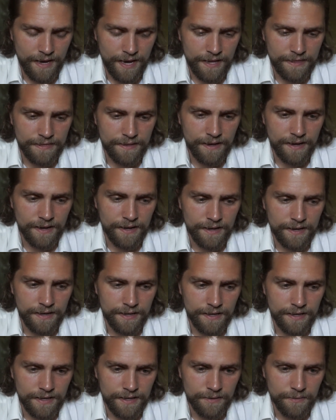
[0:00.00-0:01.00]
thought
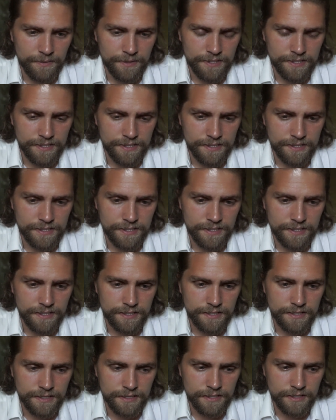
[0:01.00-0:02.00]
it was
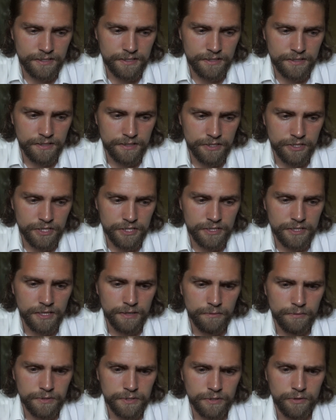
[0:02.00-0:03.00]

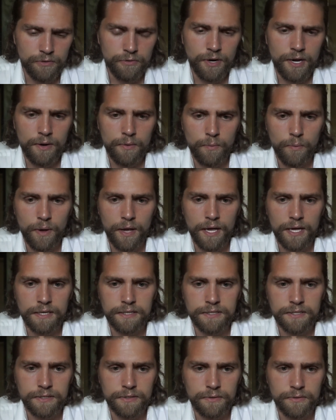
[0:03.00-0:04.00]
a great way
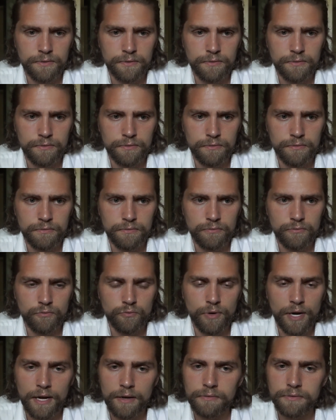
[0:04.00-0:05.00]
to
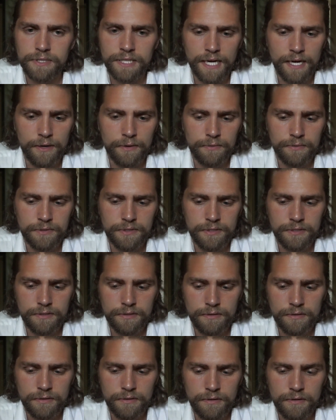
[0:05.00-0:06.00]
round out
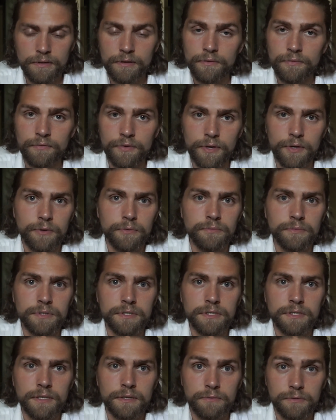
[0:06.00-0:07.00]
the
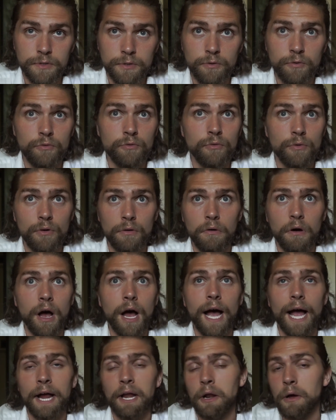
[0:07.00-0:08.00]
films. It was a
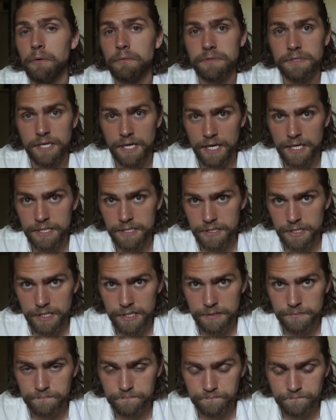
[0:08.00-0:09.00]
high note to end
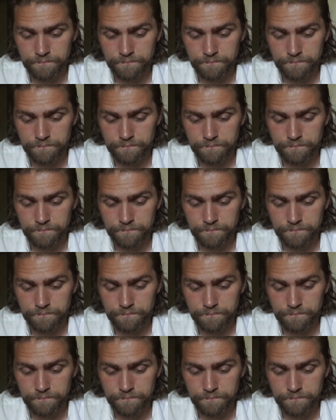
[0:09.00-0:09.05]
on.